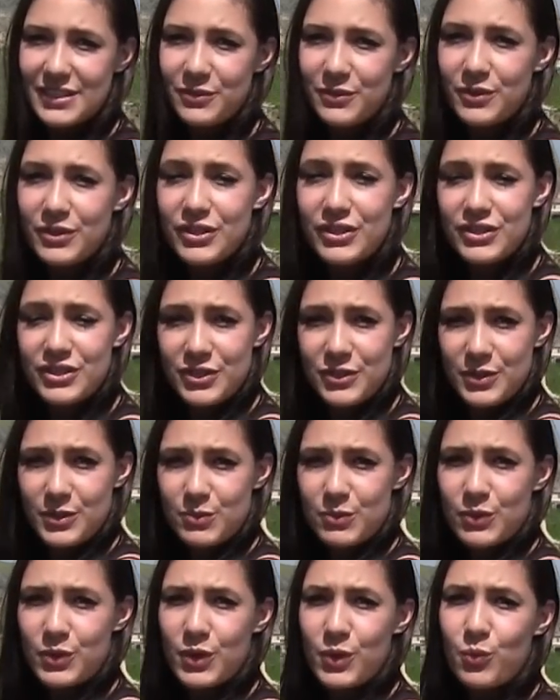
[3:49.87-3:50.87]
thing we're going to do
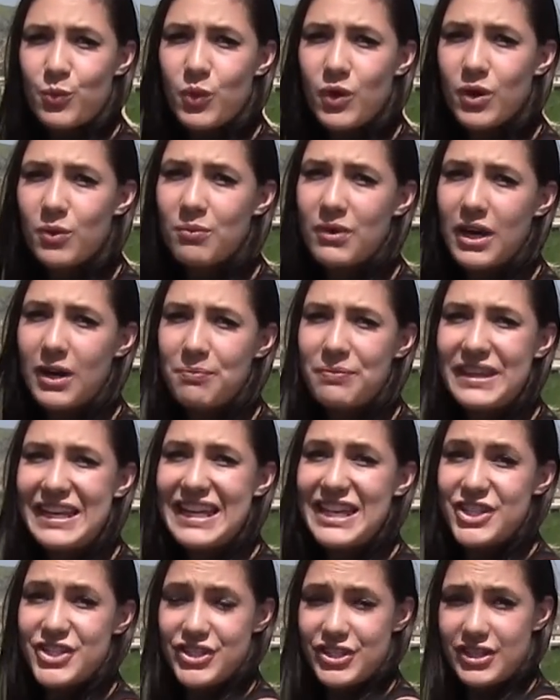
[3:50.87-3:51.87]
is we're going to warm up
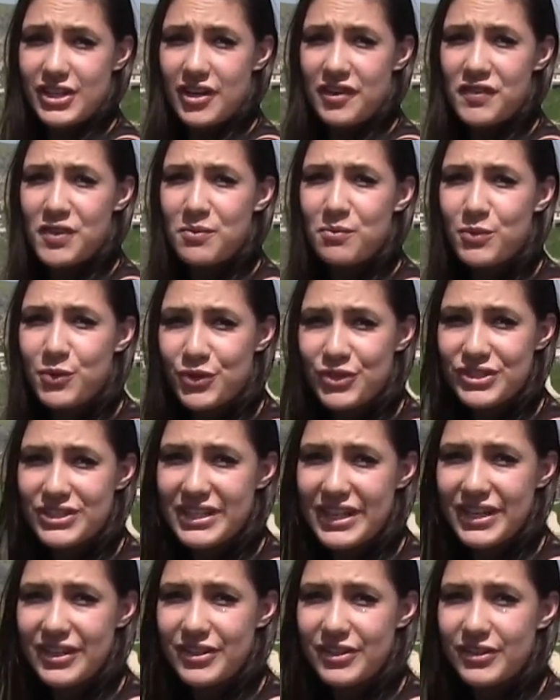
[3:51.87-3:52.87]
the engine of the
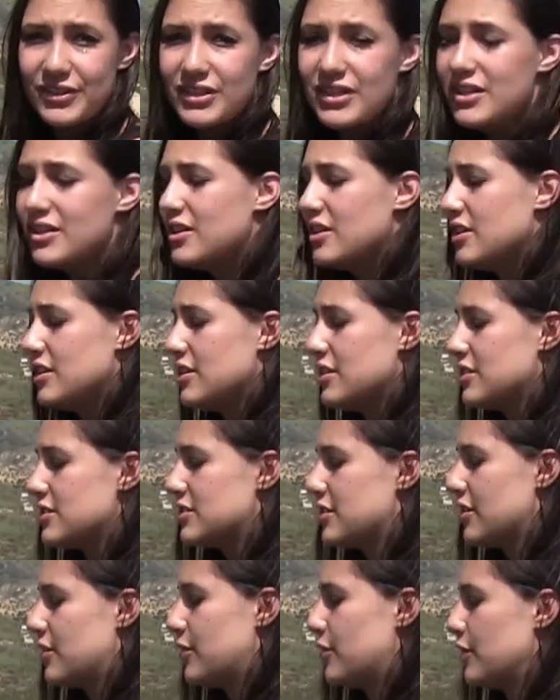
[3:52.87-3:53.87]
motorcycle.
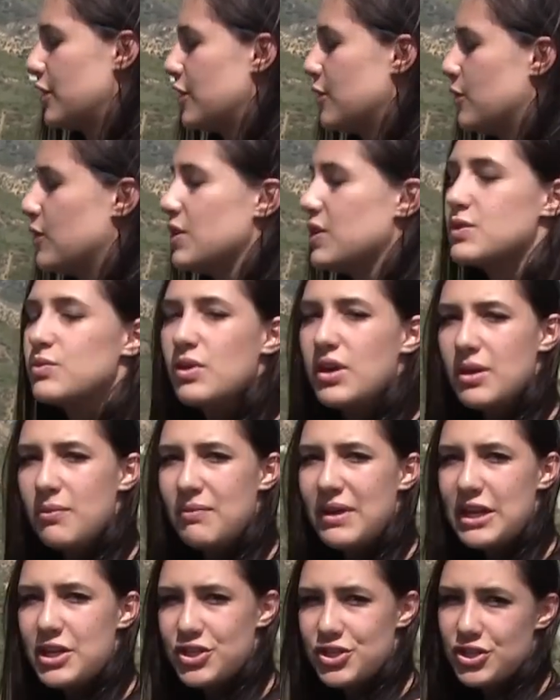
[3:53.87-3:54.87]
So you always want to
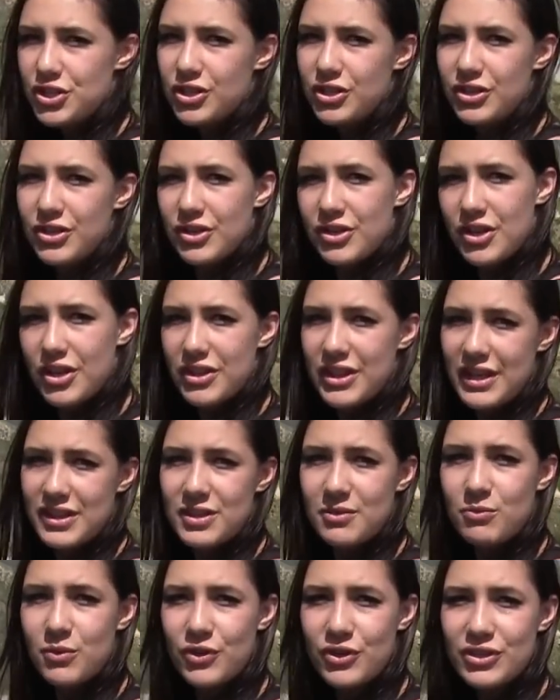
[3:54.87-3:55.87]
make sure
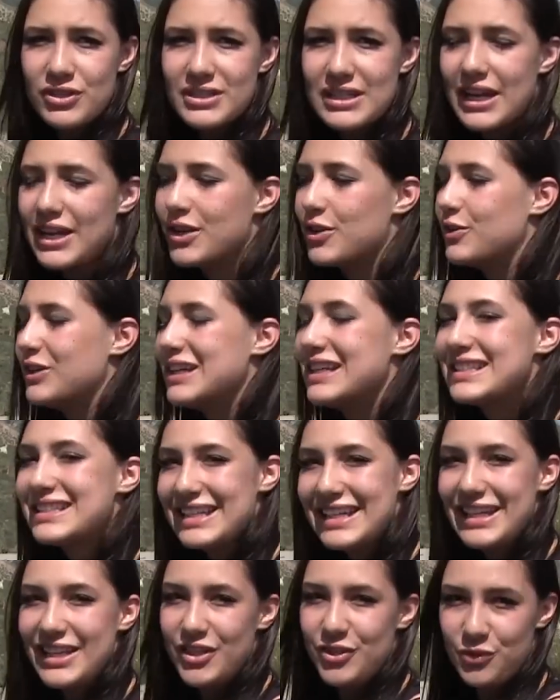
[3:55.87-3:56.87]
that the motorcycle is
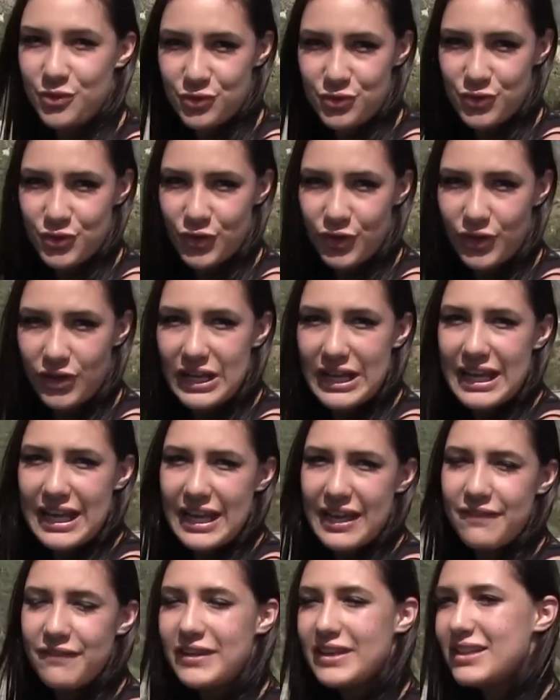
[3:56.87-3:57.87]
in neutral.
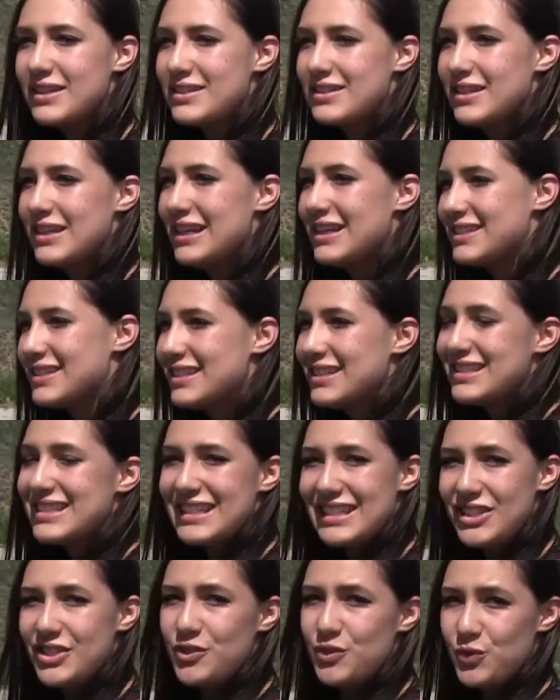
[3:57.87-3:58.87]
If it isn't
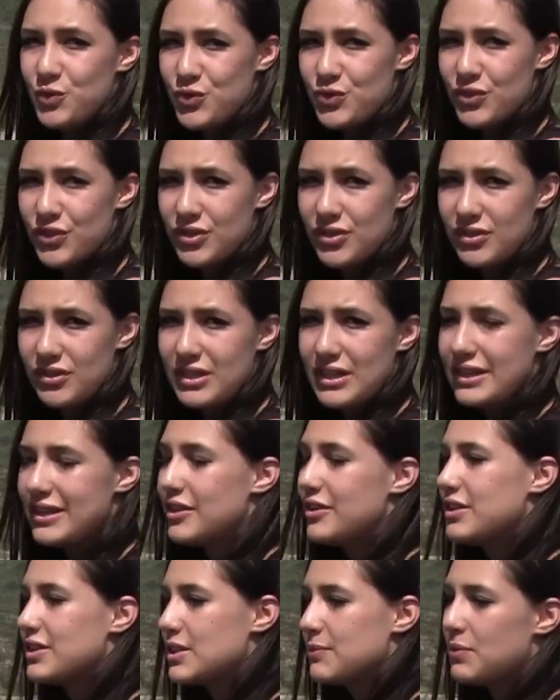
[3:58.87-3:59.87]
in neutral,
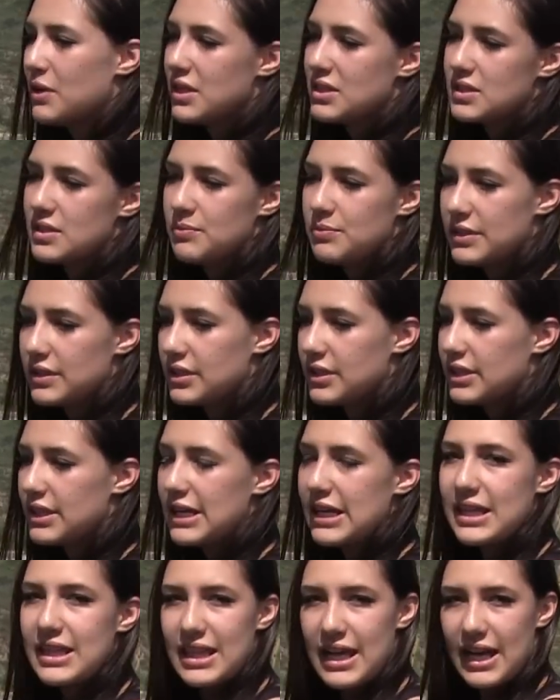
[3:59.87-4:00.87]
there is a
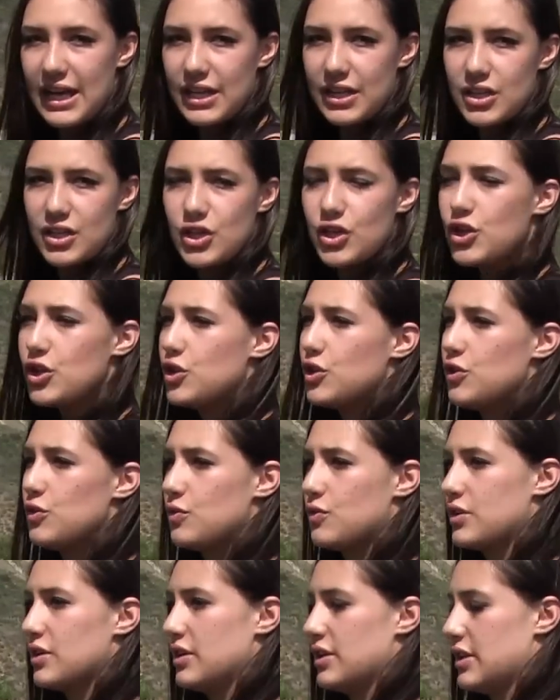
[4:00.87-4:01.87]
possibility that
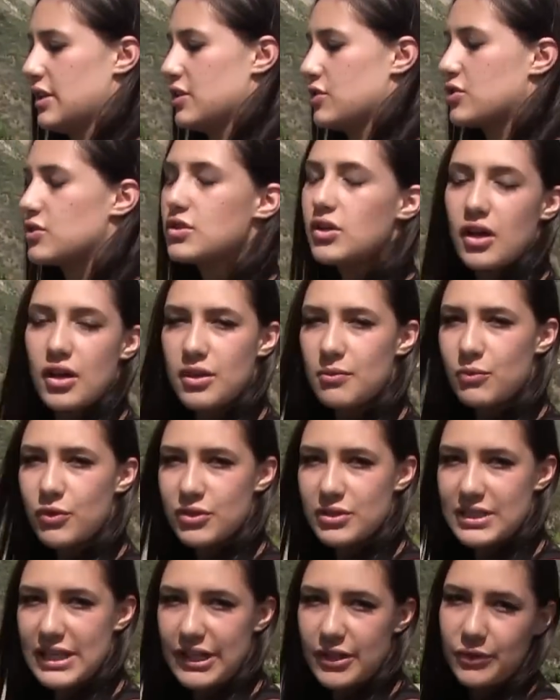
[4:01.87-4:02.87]
you can stall the
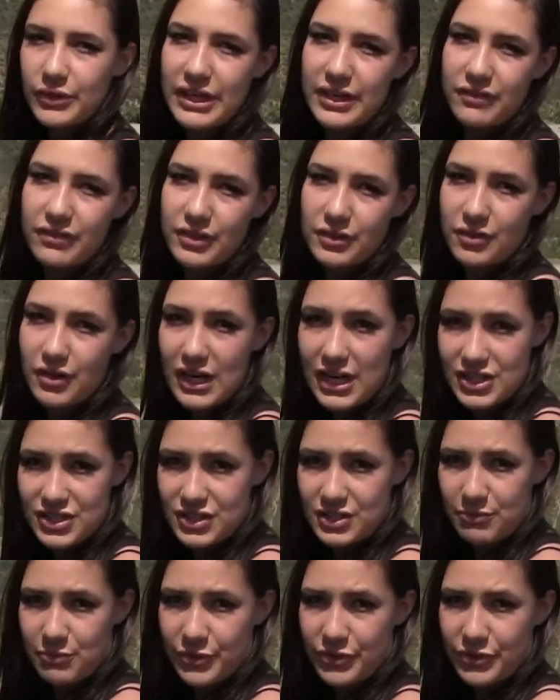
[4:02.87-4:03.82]
motorcycle, even crash the